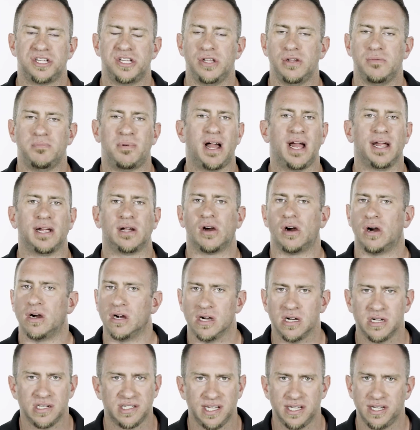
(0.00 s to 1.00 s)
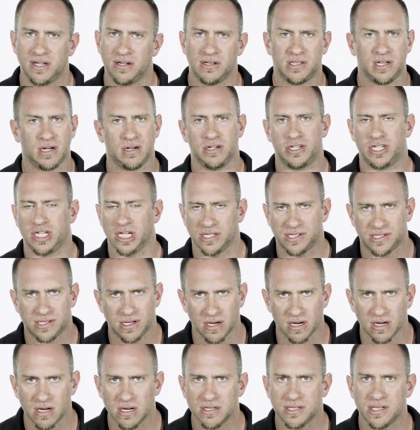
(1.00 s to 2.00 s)
to buy cars that are just
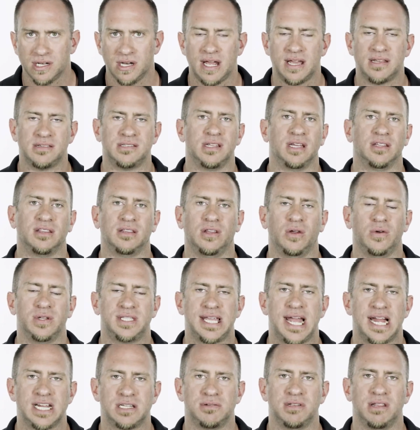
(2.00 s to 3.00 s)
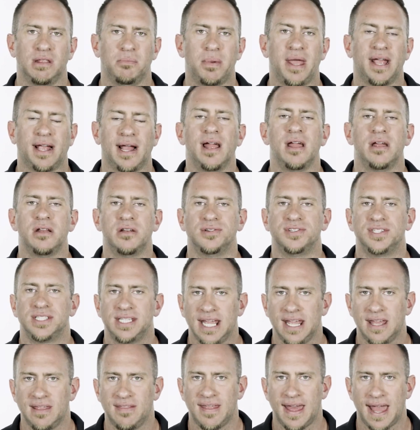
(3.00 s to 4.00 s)
yours and has no attachment to the bank. I
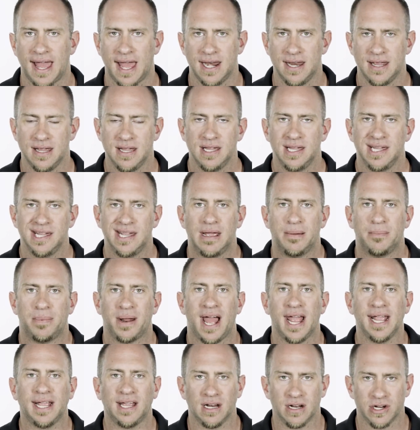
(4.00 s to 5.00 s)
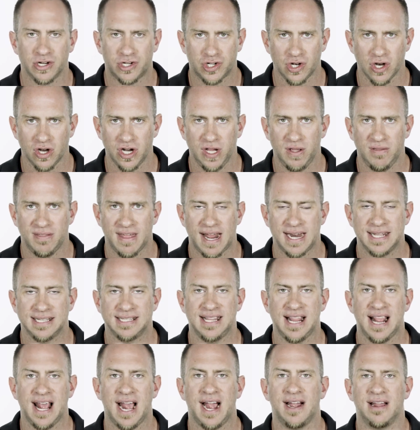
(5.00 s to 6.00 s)
understand that, but I can assure you that
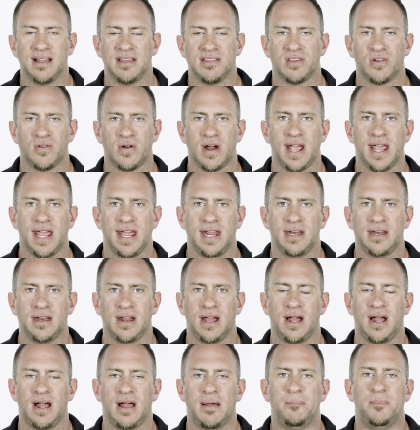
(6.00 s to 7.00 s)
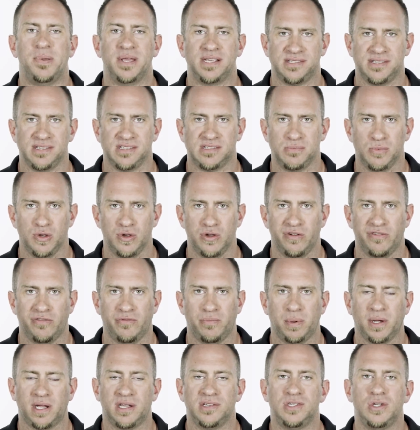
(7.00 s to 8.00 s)
is not the right business
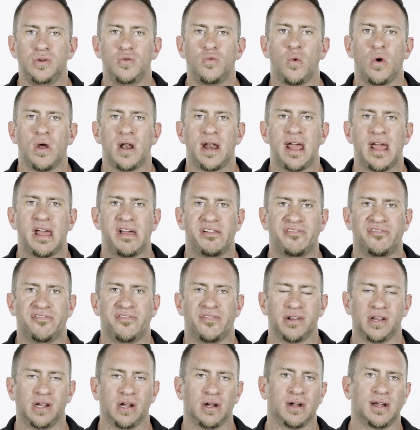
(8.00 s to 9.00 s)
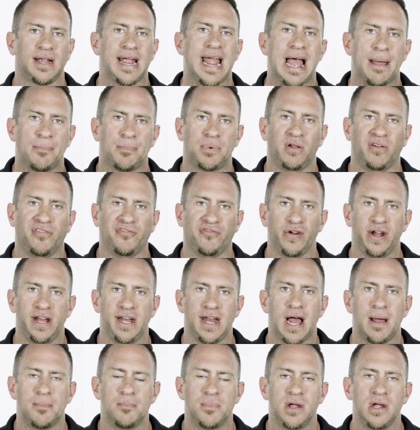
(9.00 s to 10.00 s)
move because you want to have your capital
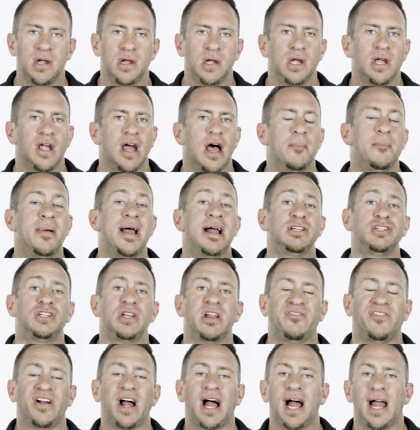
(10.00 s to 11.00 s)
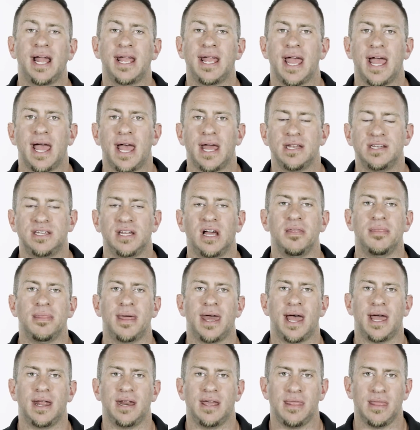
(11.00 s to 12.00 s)
freed up. Imagine if I had done
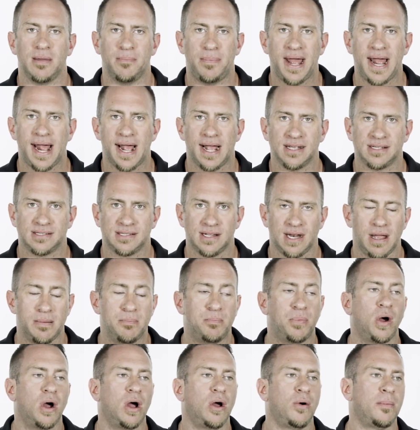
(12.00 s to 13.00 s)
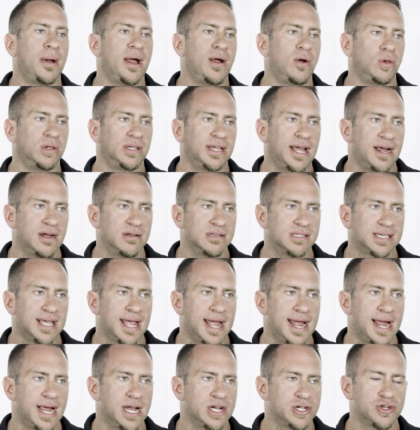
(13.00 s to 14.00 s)
that in the past and I bought my old house
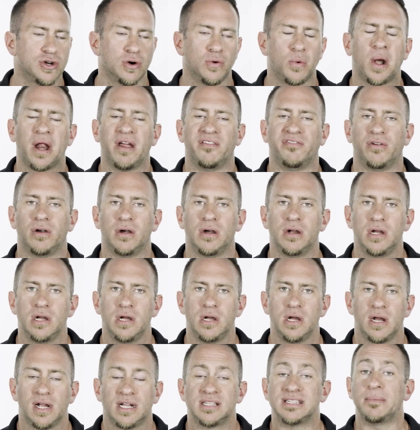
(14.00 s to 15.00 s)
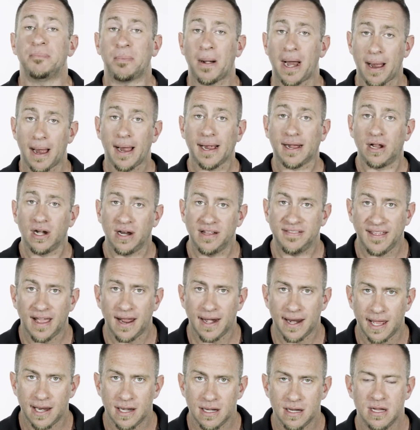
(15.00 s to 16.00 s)
cash or whatever, because I could have
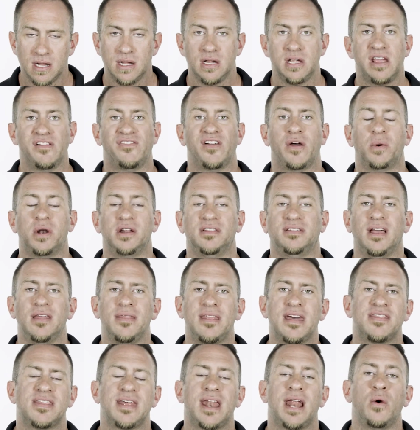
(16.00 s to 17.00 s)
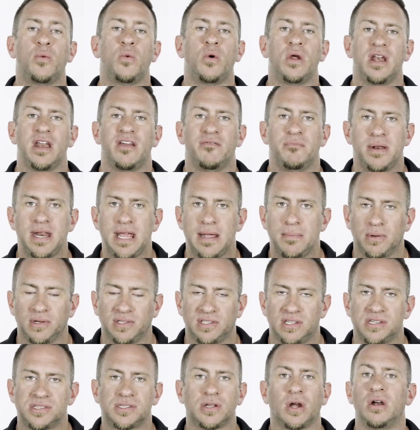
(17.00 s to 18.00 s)
done it. If I would have done that, then I wouldn't have been able
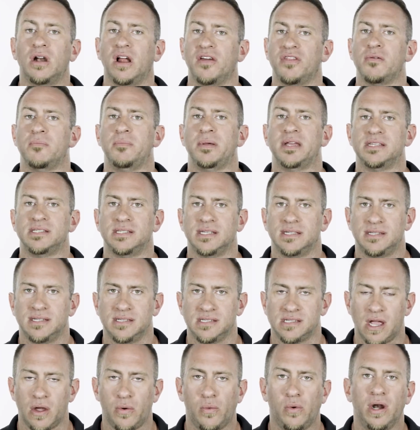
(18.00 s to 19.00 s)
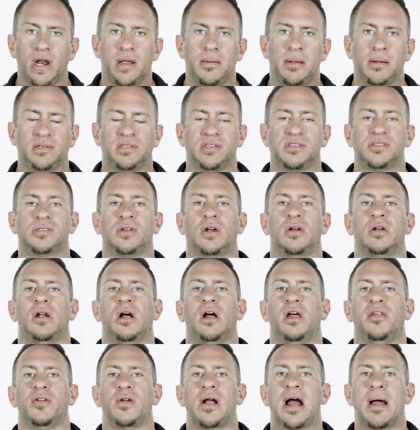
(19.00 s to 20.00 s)
to start other businesses. I wouldn't be able to
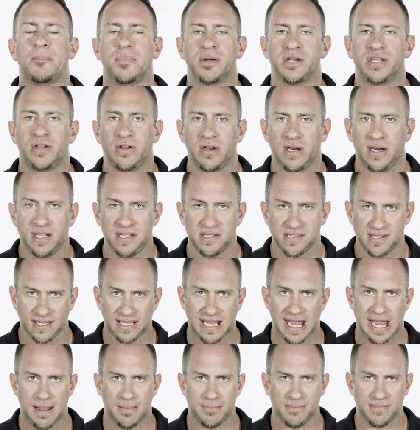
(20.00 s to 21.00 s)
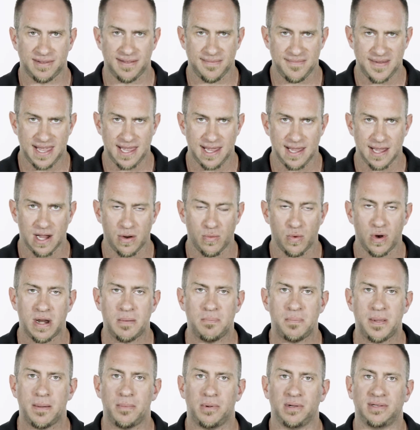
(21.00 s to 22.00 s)
start other opportunities that came to me. I
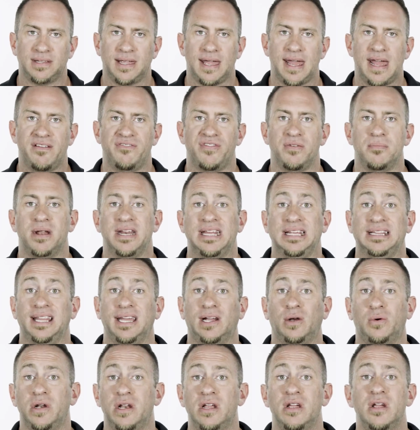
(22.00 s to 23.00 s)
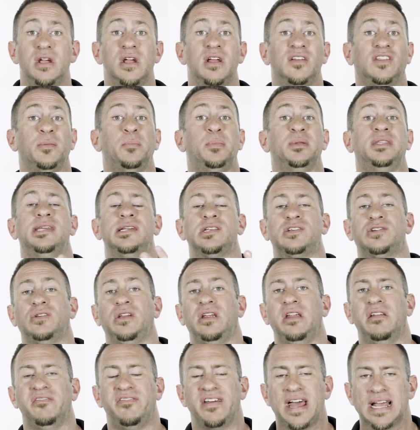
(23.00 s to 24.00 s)
wouldn't be able to have the money liquid to
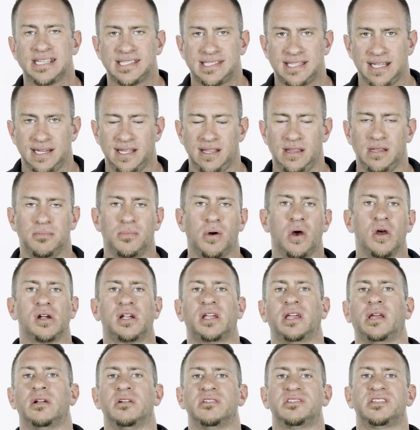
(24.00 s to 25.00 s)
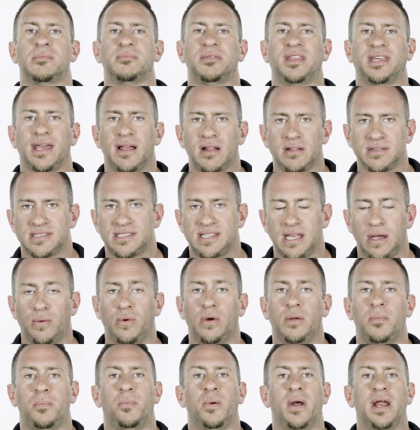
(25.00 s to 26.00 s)
potentially invest it in the market or something else that
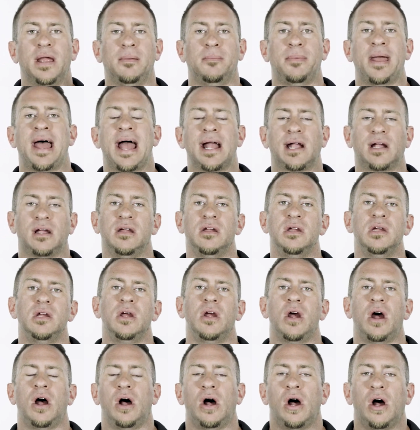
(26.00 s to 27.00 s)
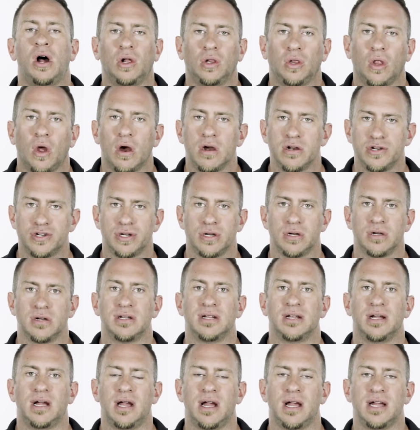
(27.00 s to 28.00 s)
would bring back a
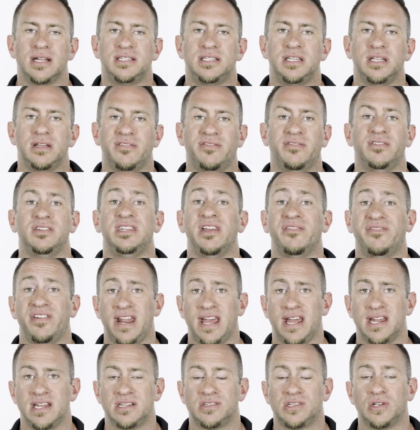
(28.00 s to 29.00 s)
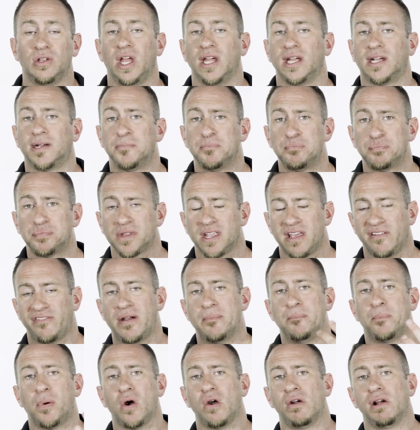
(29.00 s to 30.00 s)
larger dividend. So like if
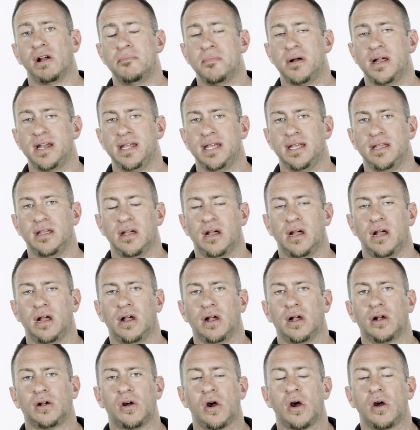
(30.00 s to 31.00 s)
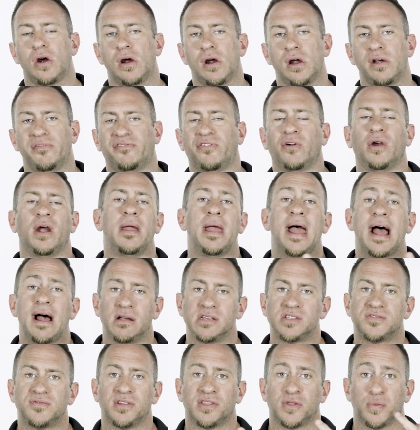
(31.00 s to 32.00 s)
I'm borrowing money for a
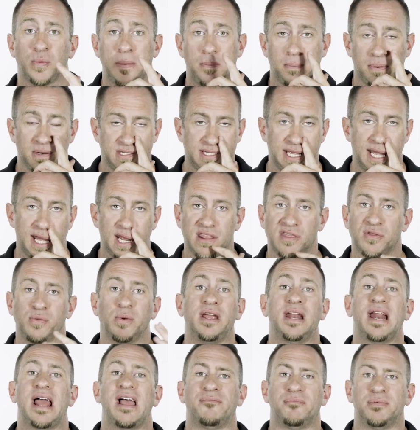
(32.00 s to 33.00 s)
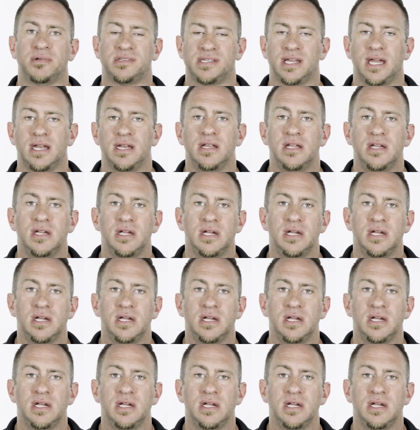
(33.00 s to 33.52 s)
house for 3%, 3.5%,